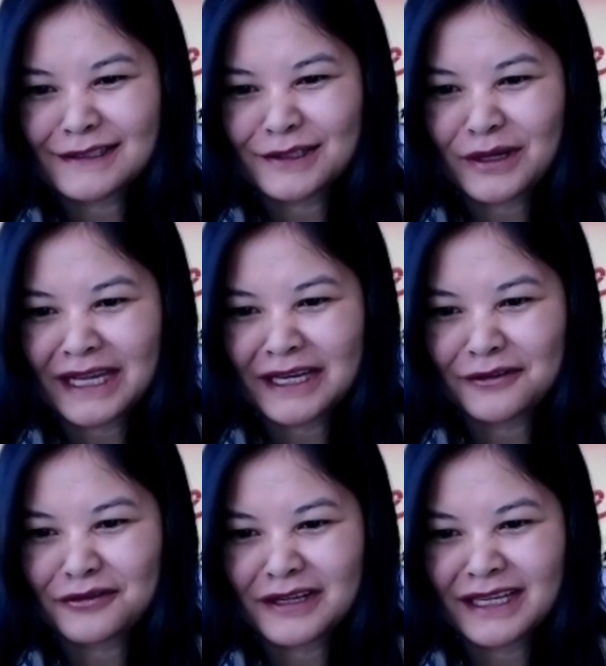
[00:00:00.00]
and also
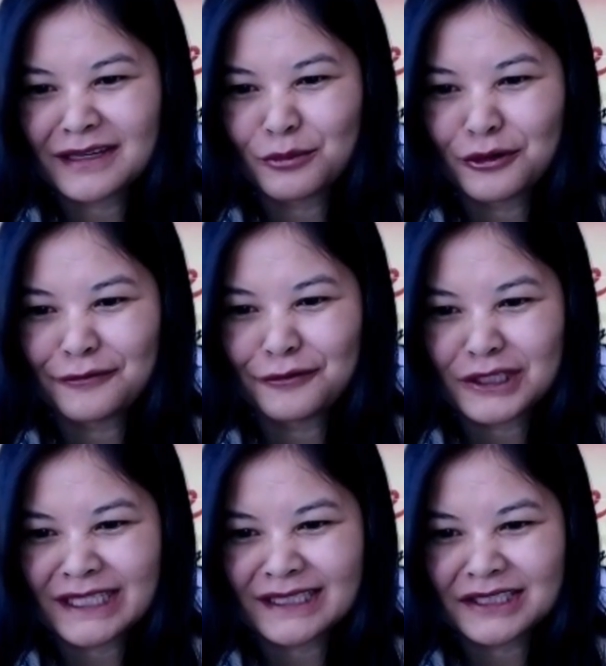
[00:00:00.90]
kind of create more
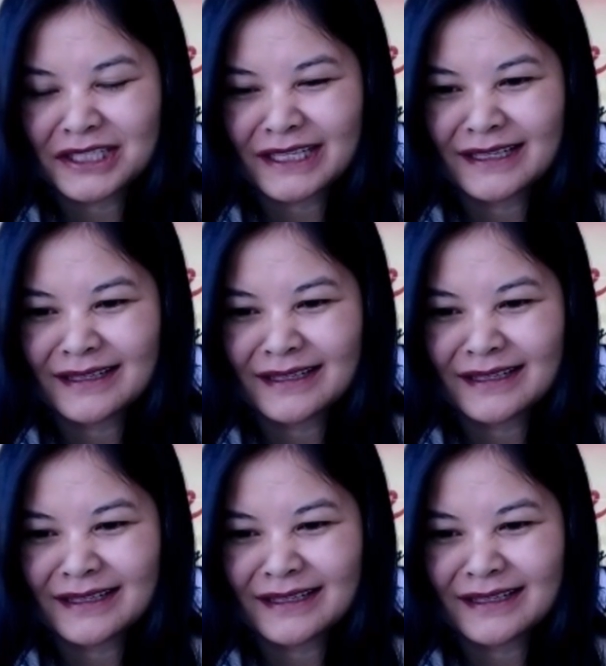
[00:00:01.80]
footage